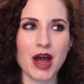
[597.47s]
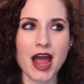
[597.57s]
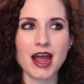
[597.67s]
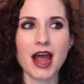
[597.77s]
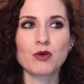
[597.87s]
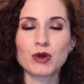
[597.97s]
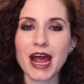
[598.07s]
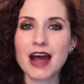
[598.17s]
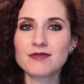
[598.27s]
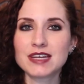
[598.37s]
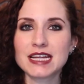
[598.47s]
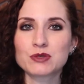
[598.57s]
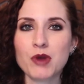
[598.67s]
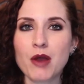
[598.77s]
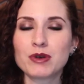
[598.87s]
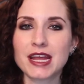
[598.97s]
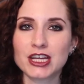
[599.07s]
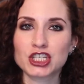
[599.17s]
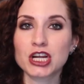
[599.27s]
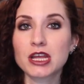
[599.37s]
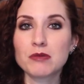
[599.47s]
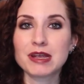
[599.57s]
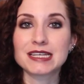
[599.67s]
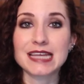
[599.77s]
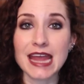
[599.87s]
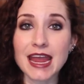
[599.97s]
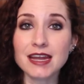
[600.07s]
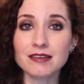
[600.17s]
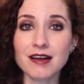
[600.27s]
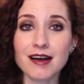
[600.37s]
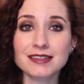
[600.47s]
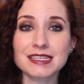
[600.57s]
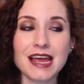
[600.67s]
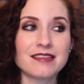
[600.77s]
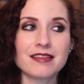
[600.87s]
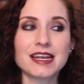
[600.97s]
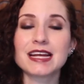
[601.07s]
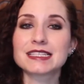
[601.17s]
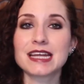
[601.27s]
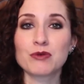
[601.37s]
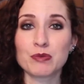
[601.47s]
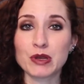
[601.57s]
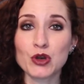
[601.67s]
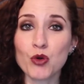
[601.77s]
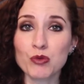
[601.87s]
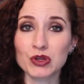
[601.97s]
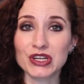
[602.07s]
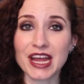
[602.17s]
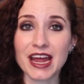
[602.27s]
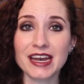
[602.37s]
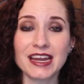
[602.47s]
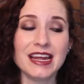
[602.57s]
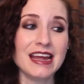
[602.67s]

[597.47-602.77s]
I would have days where I would get chunky because I ate a lot, and then the next day would be normal again.